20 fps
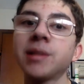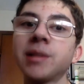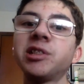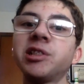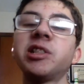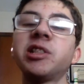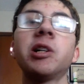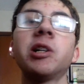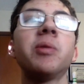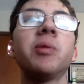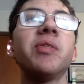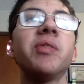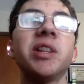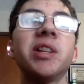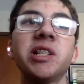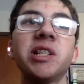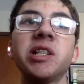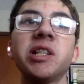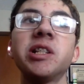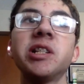So
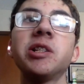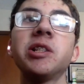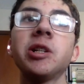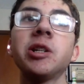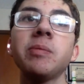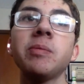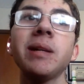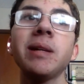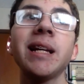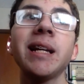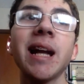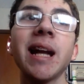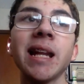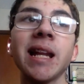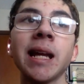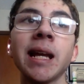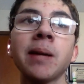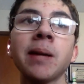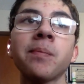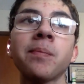this is a new
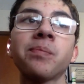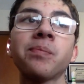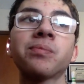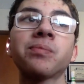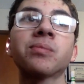beginning.